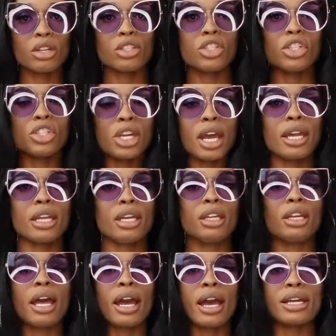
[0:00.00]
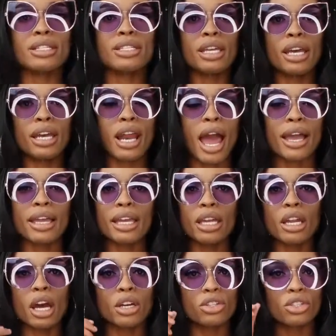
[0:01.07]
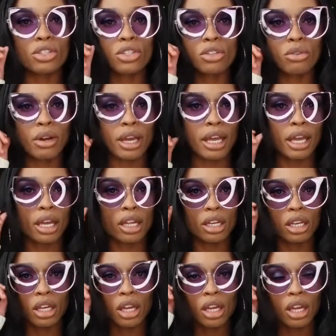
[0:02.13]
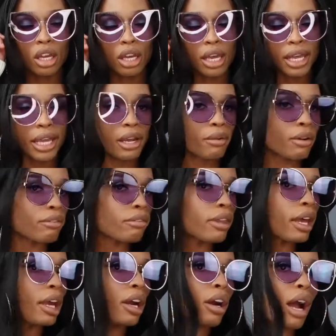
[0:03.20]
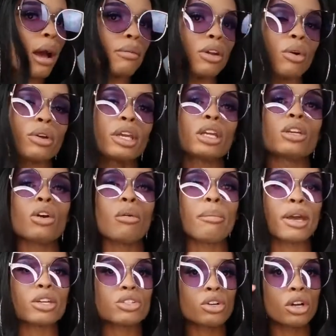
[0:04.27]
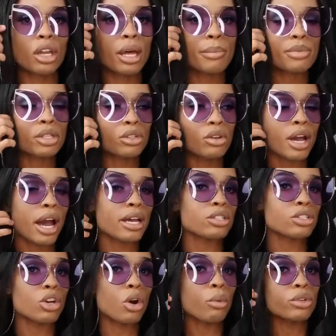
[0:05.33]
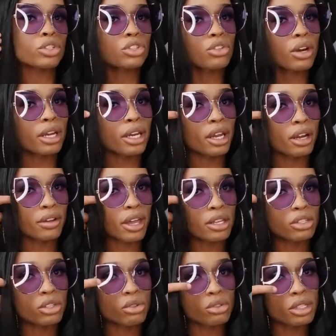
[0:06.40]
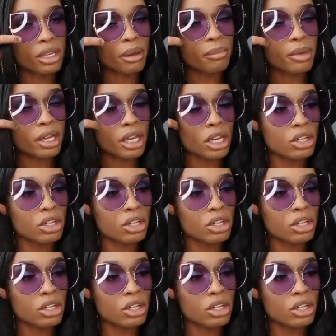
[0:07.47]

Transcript: Shedding, like I said, I get a strand here and there. I don't get no major clumps, and you guys know with straight hair, that's usually a big